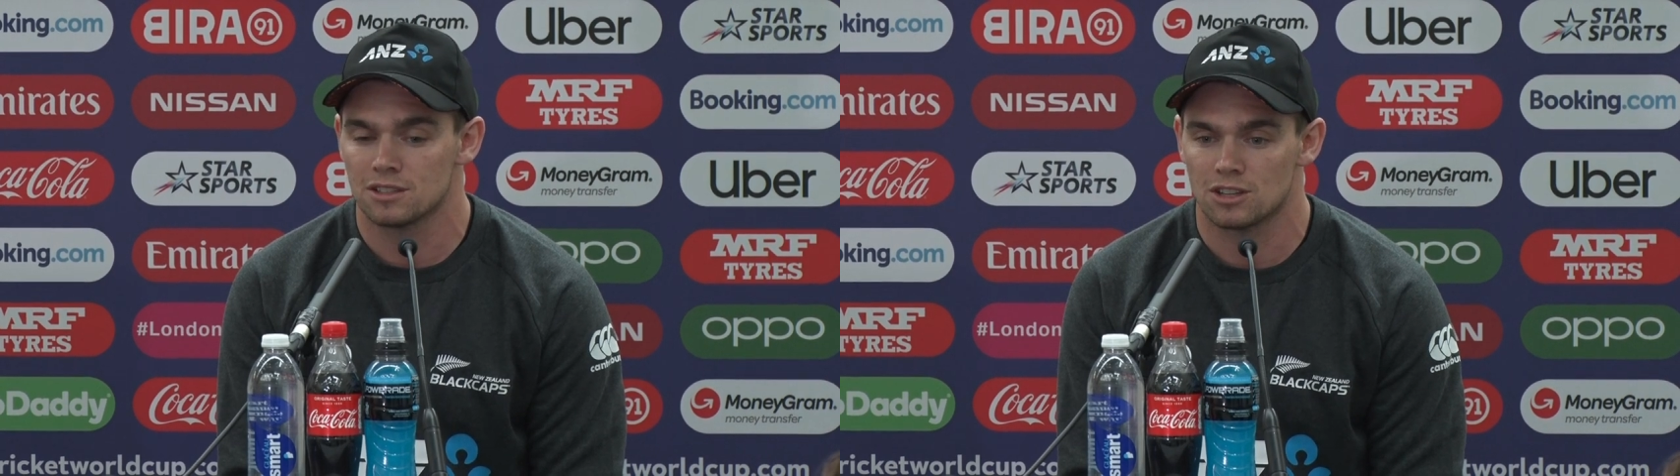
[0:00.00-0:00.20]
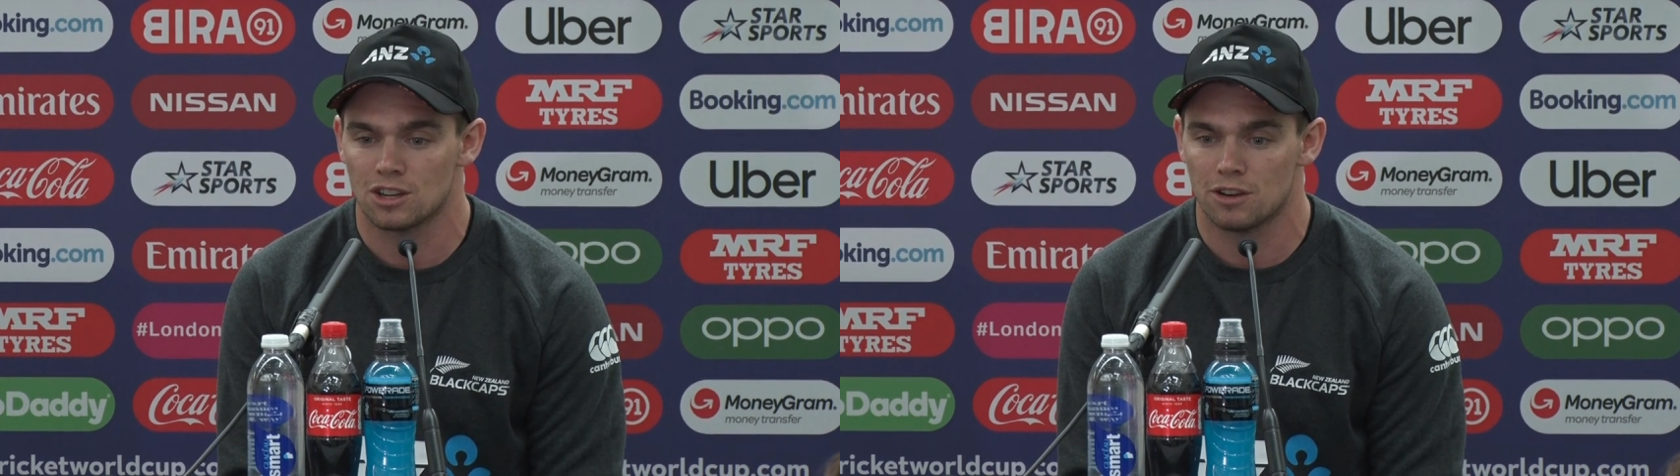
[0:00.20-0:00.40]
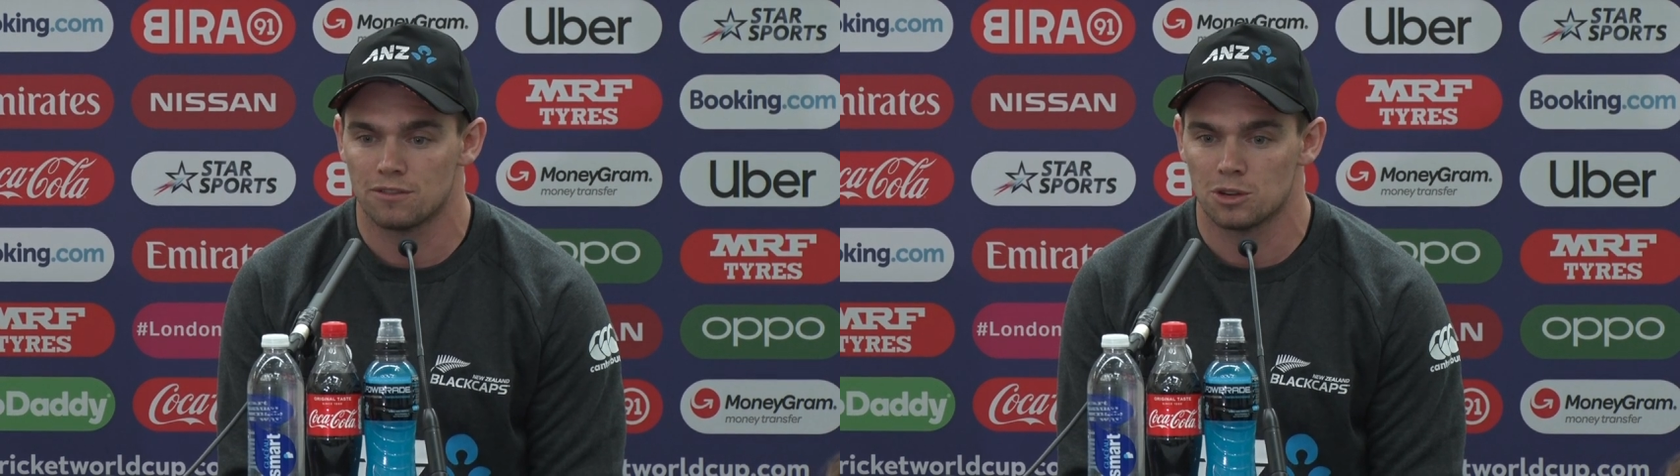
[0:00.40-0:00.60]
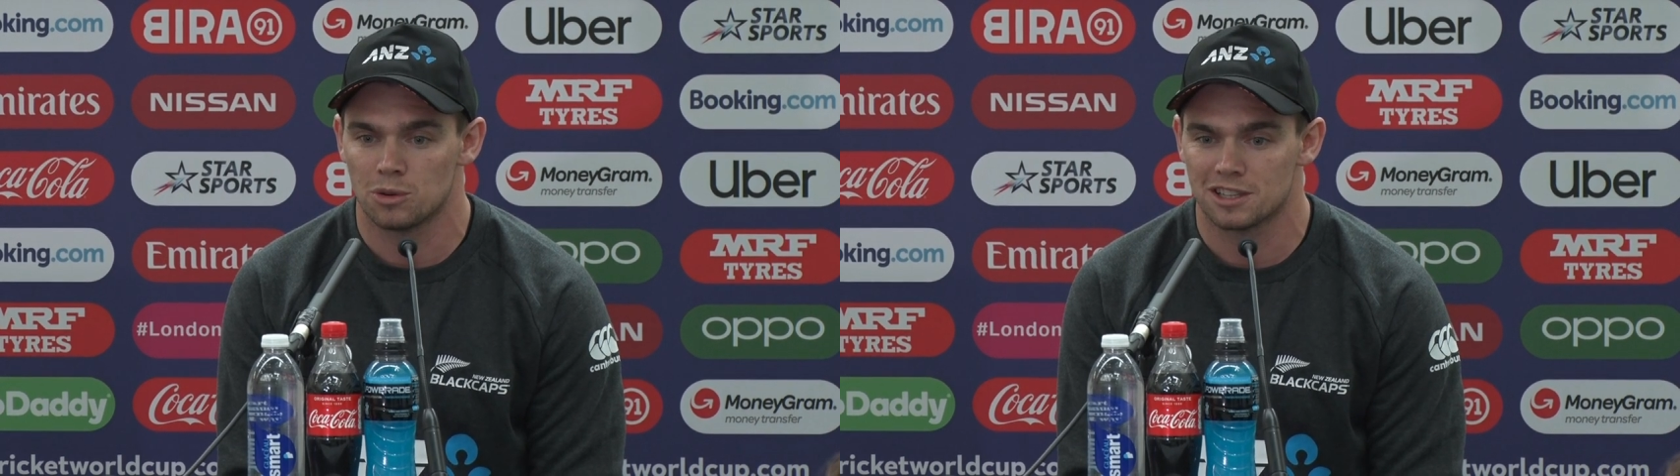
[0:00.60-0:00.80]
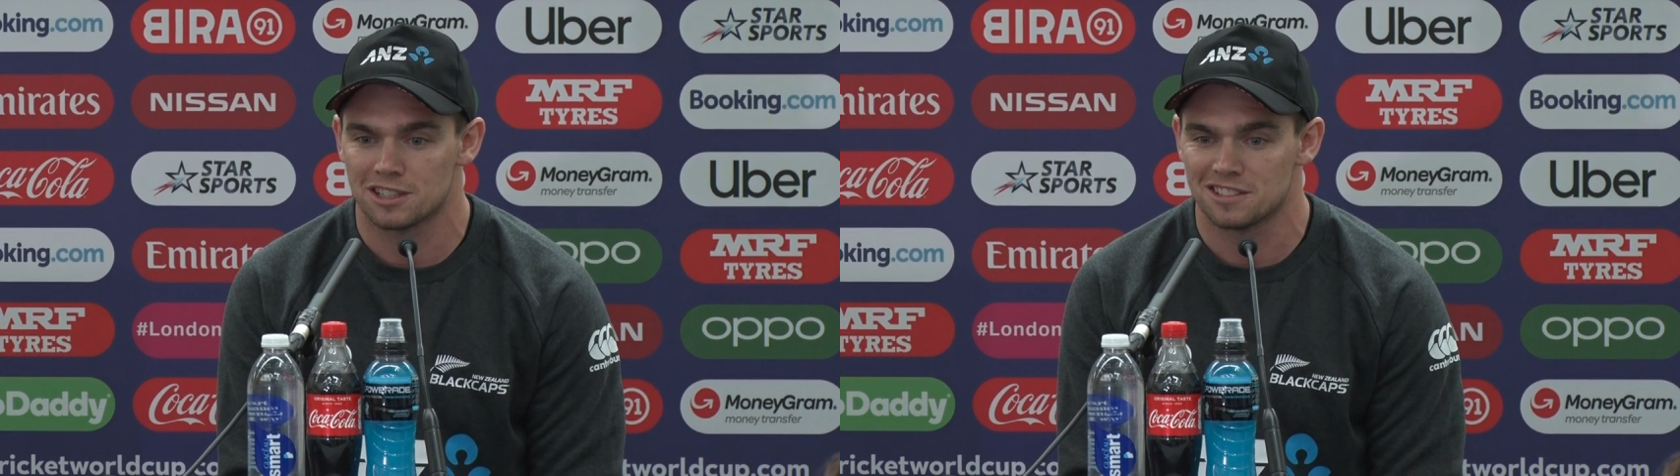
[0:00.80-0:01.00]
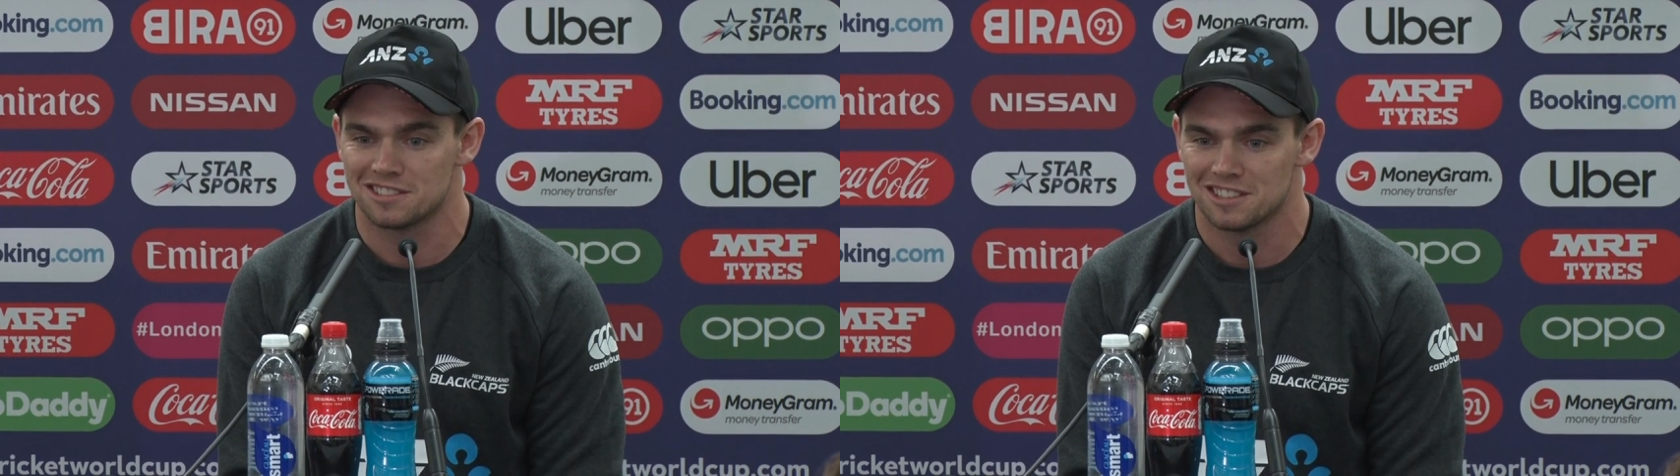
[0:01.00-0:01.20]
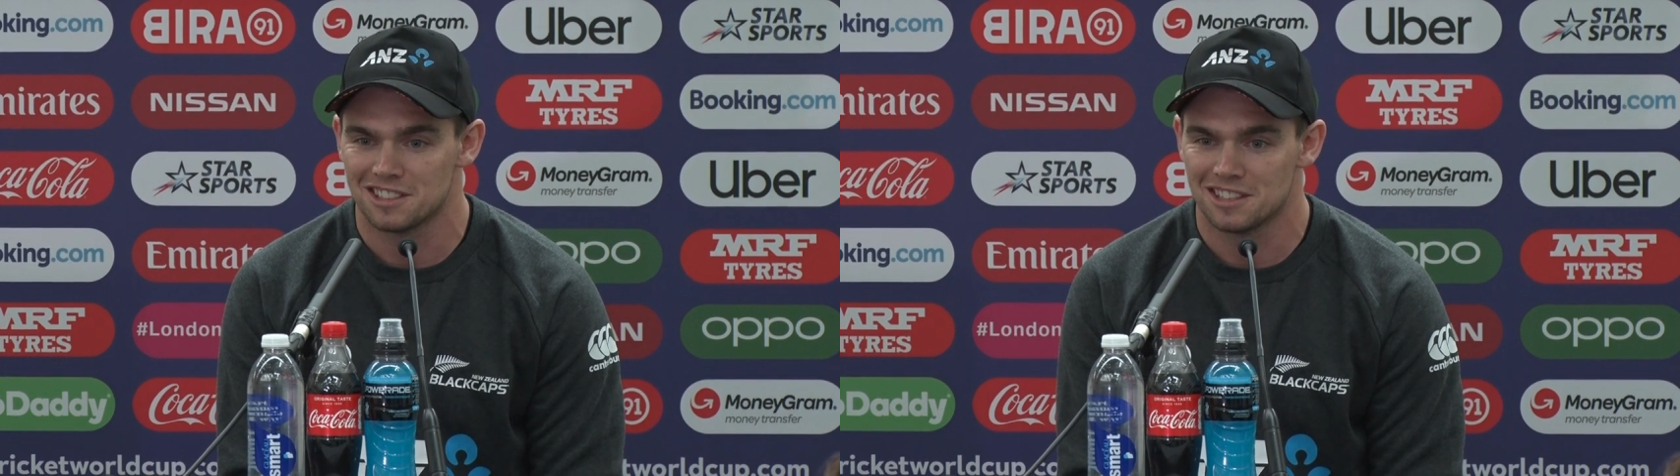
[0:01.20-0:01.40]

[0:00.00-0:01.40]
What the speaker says: So hopefully we can